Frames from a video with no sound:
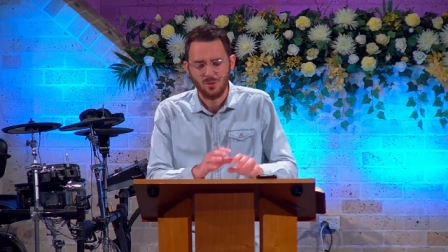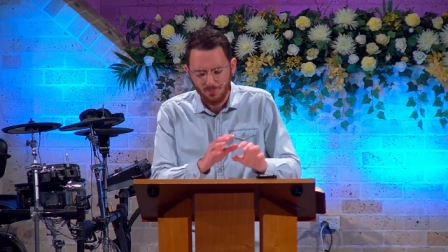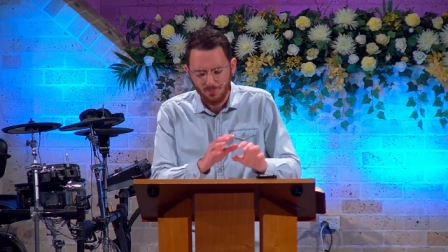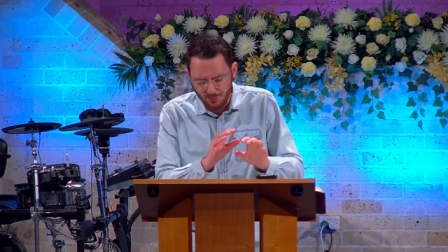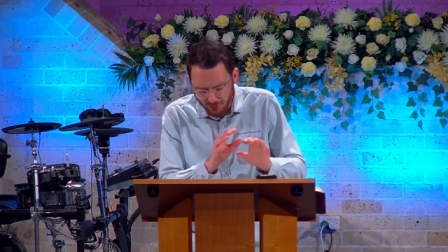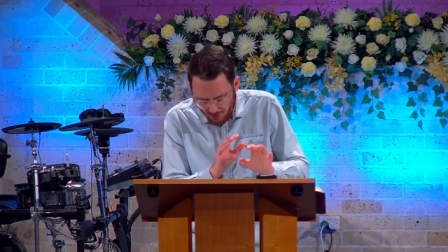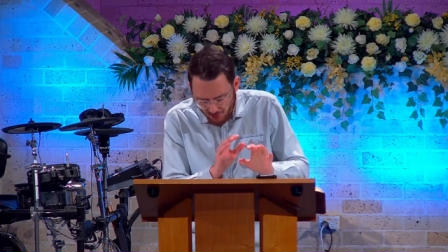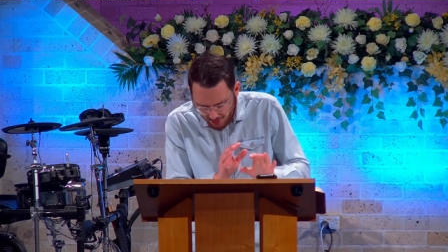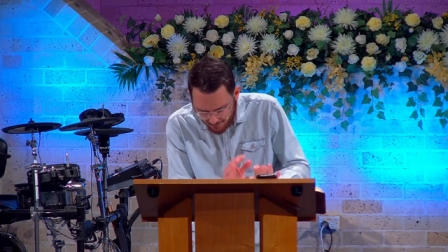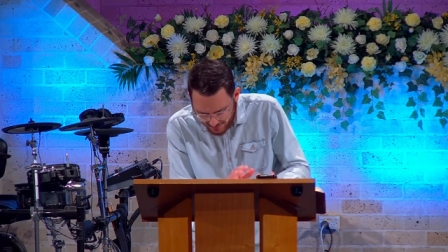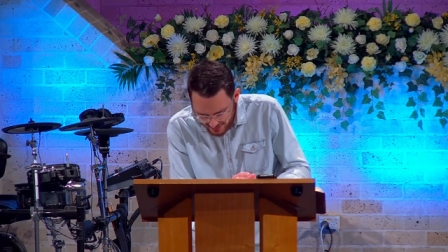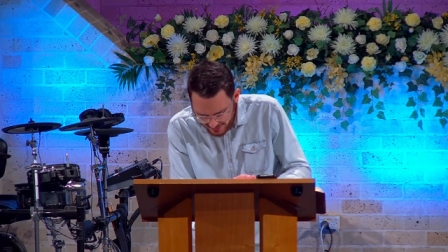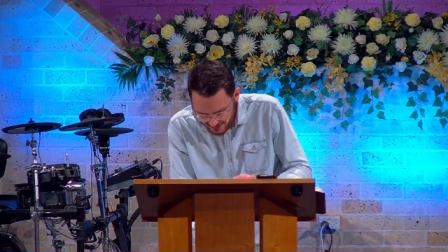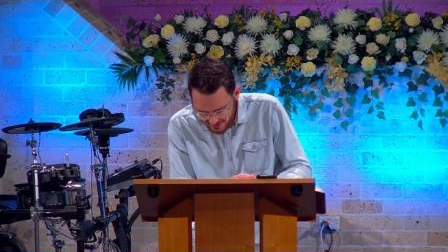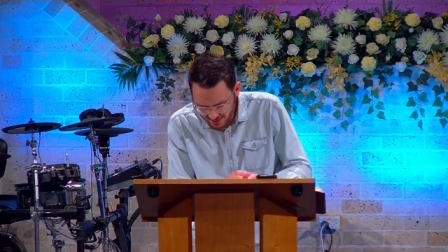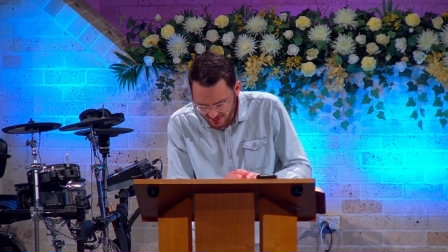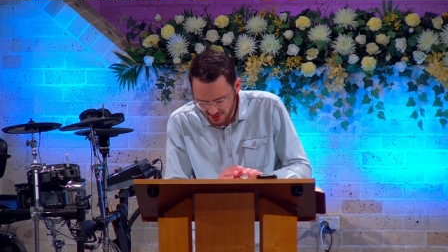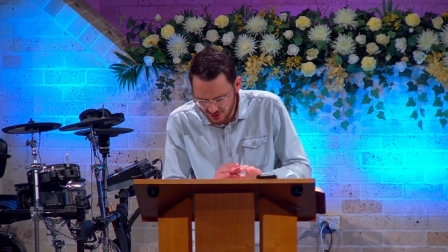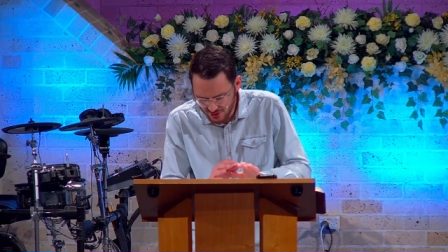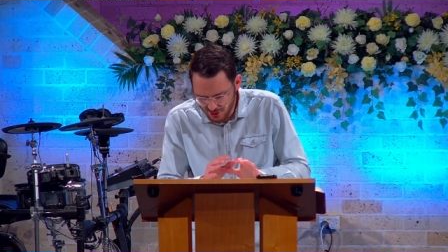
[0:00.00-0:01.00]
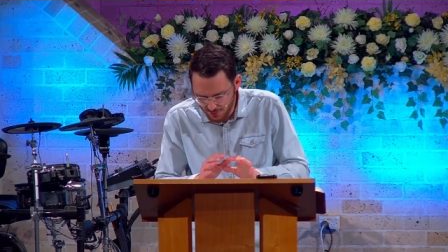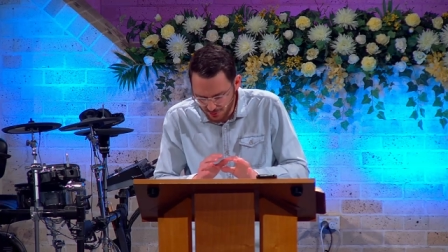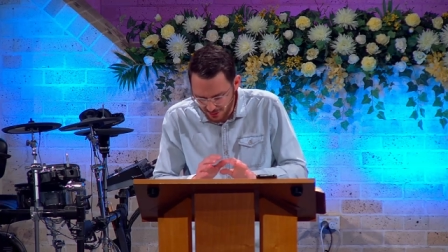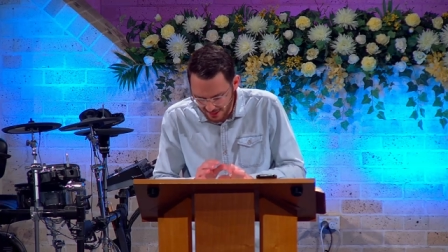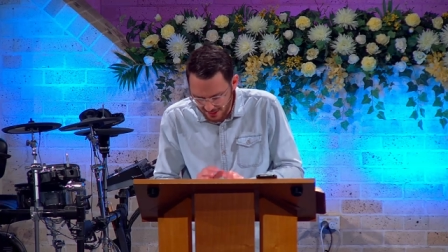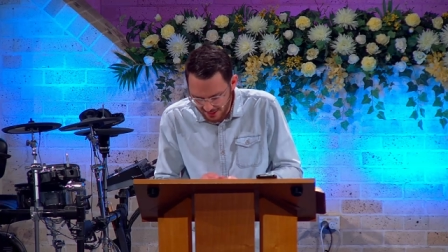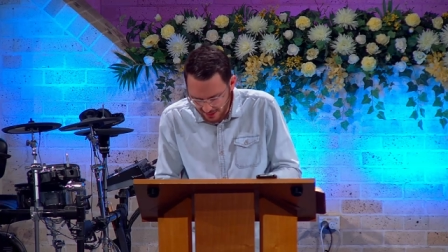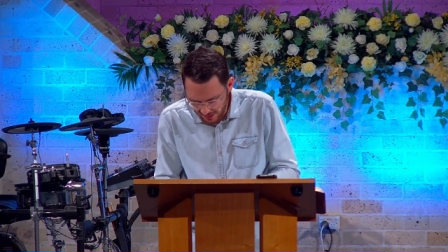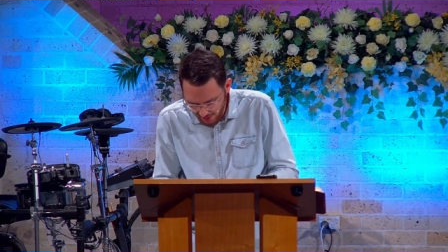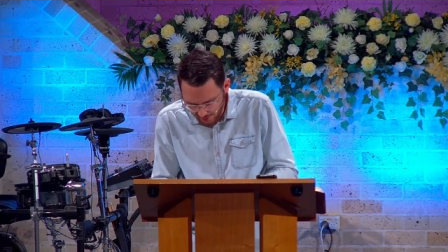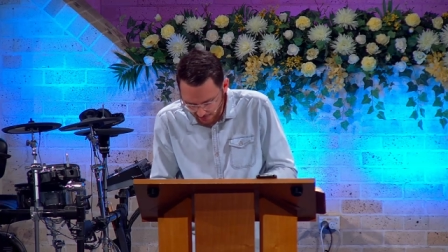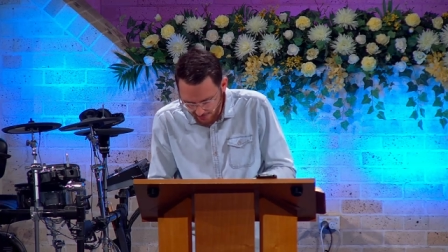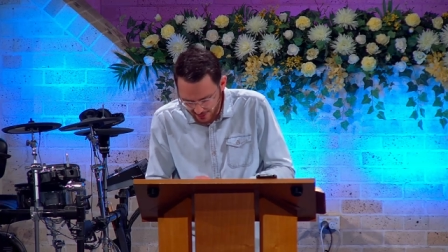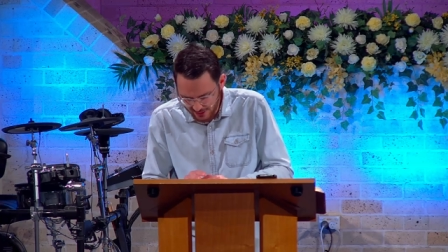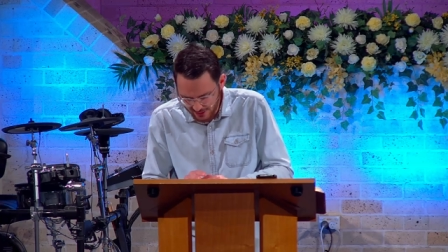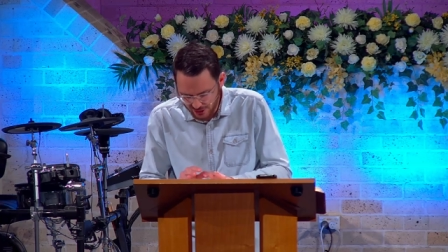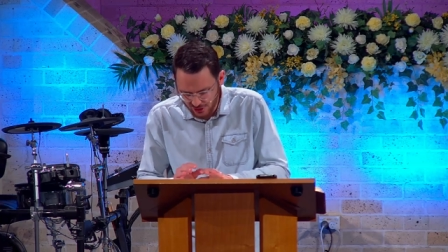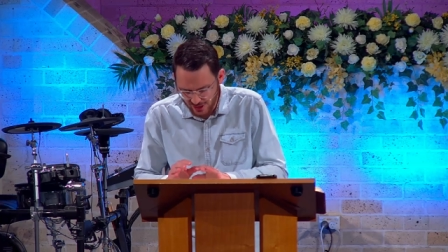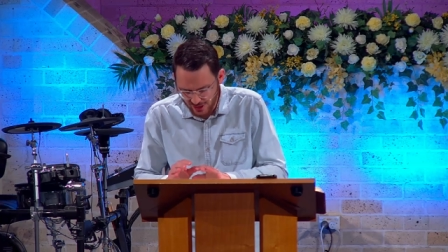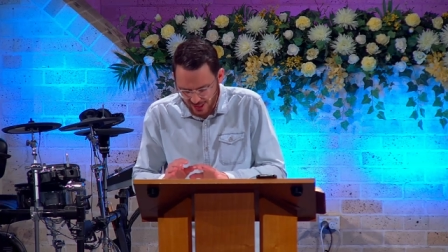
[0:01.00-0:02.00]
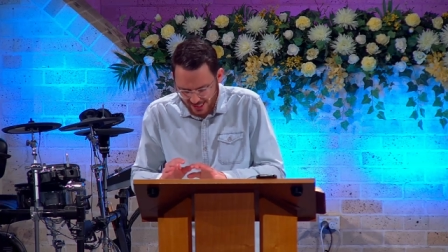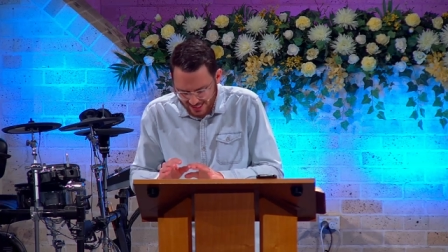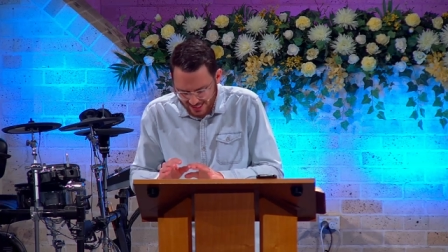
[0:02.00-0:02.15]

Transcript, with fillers: Promises to encourage